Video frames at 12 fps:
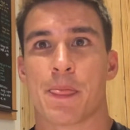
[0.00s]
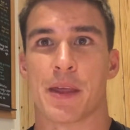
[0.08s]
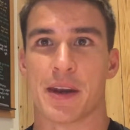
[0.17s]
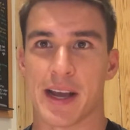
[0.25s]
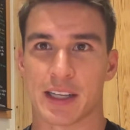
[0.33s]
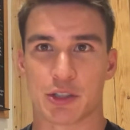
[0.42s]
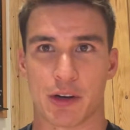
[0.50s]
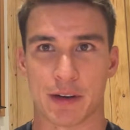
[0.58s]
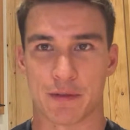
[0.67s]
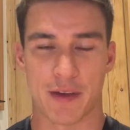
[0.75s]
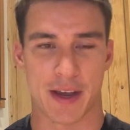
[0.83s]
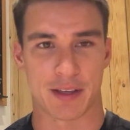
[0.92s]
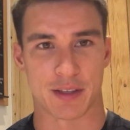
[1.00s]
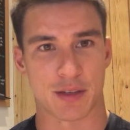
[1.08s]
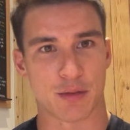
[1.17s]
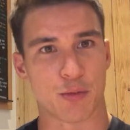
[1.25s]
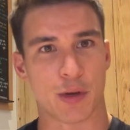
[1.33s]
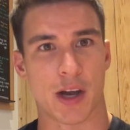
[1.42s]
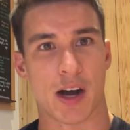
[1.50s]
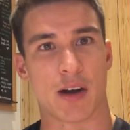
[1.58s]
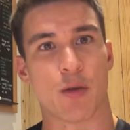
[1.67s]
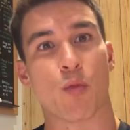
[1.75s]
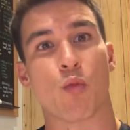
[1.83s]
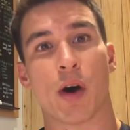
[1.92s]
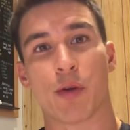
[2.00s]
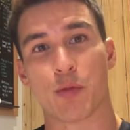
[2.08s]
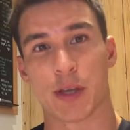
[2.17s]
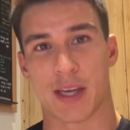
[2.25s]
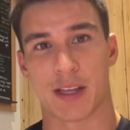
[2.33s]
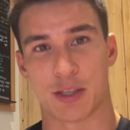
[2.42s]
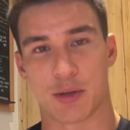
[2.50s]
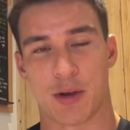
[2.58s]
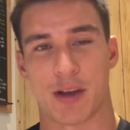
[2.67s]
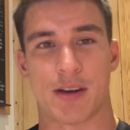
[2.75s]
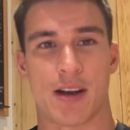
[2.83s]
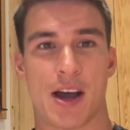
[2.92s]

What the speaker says: The next training phase, we are 1 week into it.